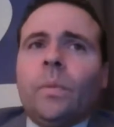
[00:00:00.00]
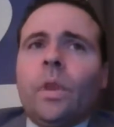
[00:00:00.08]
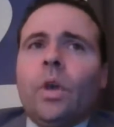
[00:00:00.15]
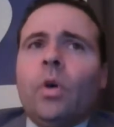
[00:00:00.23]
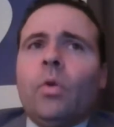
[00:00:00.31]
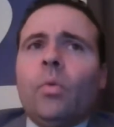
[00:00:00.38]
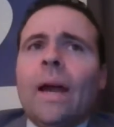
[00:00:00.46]

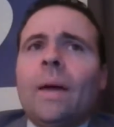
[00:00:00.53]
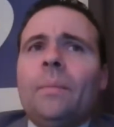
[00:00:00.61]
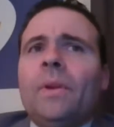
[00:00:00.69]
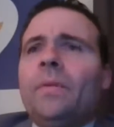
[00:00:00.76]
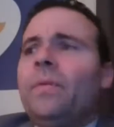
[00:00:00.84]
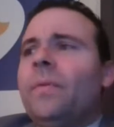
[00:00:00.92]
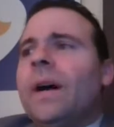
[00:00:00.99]
Go
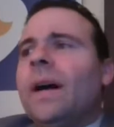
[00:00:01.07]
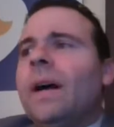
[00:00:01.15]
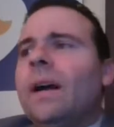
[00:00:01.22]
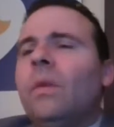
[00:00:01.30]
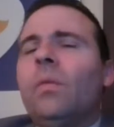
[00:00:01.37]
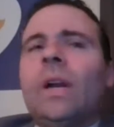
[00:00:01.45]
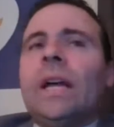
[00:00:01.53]
rapid
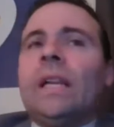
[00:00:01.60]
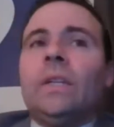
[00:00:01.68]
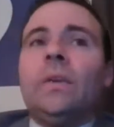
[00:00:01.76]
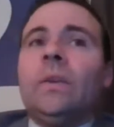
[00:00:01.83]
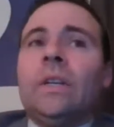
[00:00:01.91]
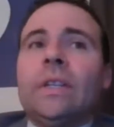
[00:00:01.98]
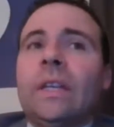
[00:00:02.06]
fire. What I
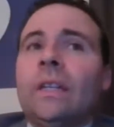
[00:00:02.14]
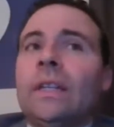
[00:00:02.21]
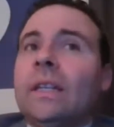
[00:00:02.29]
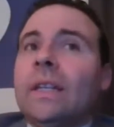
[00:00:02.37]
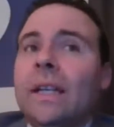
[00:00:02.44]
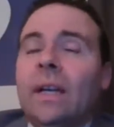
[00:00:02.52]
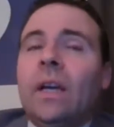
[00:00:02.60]
do is I
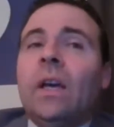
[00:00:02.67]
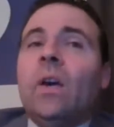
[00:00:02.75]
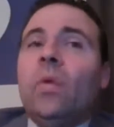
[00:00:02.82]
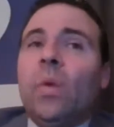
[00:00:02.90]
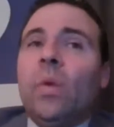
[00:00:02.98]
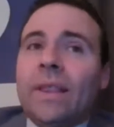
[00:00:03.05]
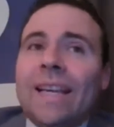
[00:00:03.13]
look at
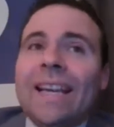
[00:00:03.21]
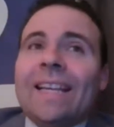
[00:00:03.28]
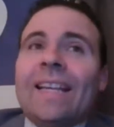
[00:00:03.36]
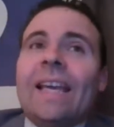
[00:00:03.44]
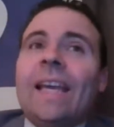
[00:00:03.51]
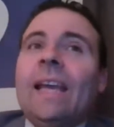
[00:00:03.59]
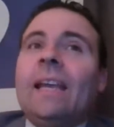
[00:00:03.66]
what they
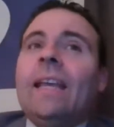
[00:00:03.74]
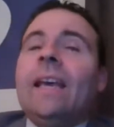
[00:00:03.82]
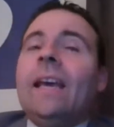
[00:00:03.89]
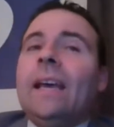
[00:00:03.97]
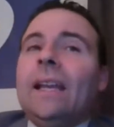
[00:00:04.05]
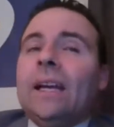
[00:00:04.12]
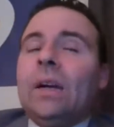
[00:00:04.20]
need,
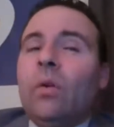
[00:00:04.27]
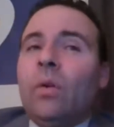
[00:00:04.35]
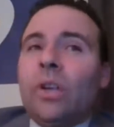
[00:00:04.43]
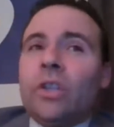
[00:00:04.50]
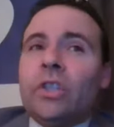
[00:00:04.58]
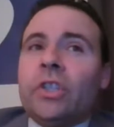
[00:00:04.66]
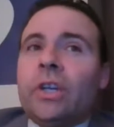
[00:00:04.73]
and I go
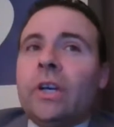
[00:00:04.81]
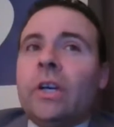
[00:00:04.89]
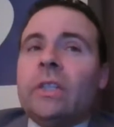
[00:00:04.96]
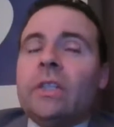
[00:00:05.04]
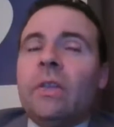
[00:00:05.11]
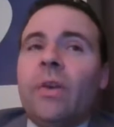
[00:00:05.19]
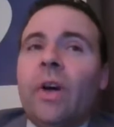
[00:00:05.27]
on a
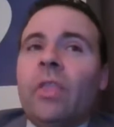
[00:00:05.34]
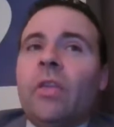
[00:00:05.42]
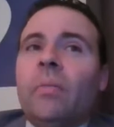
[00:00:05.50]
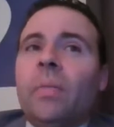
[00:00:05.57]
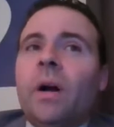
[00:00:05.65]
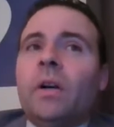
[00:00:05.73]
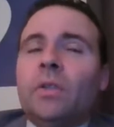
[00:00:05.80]
series of other
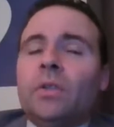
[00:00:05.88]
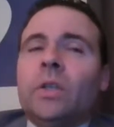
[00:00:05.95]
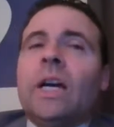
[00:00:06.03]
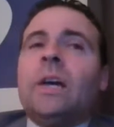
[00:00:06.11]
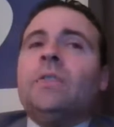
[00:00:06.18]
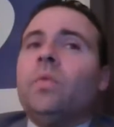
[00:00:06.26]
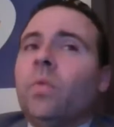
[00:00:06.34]
mock
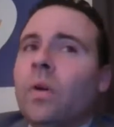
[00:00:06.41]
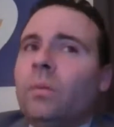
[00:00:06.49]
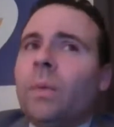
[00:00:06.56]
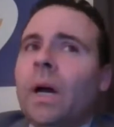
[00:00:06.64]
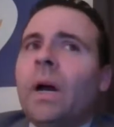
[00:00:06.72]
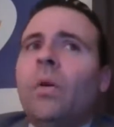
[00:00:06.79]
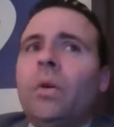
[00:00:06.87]
drafts with
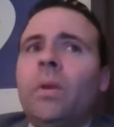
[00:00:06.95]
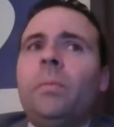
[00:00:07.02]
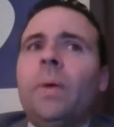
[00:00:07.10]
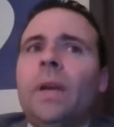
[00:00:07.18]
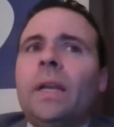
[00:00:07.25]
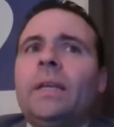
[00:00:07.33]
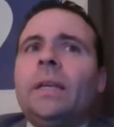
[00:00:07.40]
my own
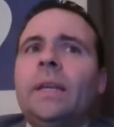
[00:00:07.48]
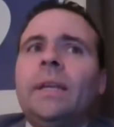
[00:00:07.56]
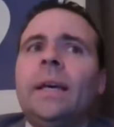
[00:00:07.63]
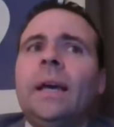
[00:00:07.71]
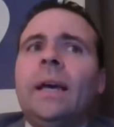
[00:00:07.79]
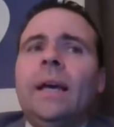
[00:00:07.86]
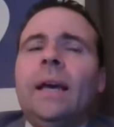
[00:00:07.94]
opinion,
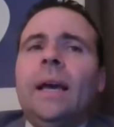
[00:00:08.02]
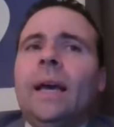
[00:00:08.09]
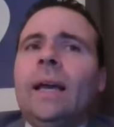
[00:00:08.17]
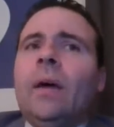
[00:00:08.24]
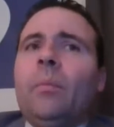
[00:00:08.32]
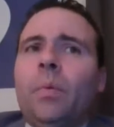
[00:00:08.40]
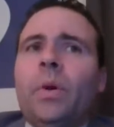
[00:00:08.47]

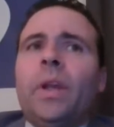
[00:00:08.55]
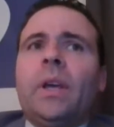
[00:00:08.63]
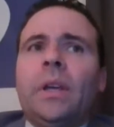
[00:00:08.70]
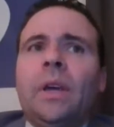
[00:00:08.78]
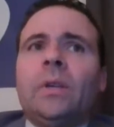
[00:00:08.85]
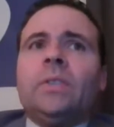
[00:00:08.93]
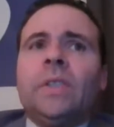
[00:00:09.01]
and I'm pretty
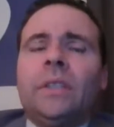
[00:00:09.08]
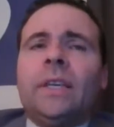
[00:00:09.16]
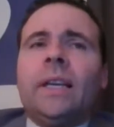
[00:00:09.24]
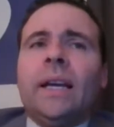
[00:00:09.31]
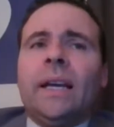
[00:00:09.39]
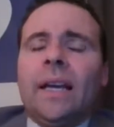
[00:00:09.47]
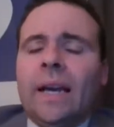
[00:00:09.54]
close at
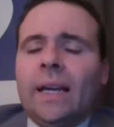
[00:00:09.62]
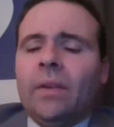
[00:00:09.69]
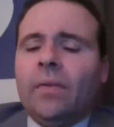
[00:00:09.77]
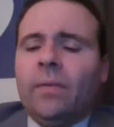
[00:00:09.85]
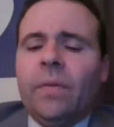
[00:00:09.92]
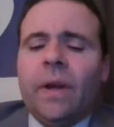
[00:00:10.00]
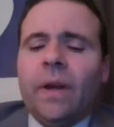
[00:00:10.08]
that. I
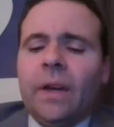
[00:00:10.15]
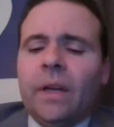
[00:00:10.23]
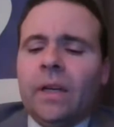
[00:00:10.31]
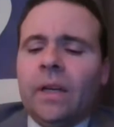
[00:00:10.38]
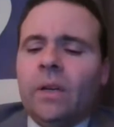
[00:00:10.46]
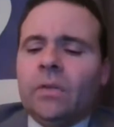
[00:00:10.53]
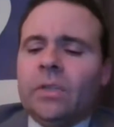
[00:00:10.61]
get very
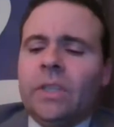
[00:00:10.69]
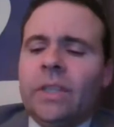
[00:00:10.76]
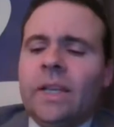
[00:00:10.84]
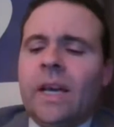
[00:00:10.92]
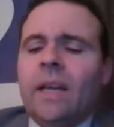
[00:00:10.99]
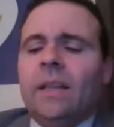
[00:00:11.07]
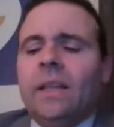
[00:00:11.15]
close to
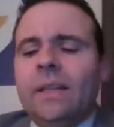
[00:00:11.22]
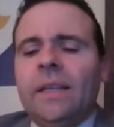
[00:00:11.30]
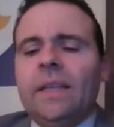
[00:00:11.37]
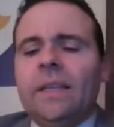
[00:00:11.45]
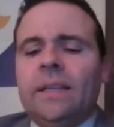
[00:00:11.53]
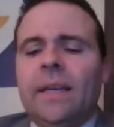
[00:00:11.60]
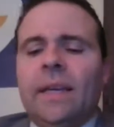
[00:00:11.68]
nailing
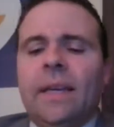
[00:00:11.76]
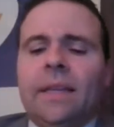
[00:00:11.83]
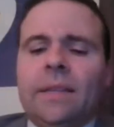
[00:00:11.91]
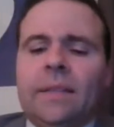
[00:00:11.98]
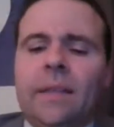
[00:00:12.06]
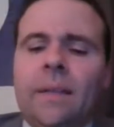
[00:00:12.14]
these things.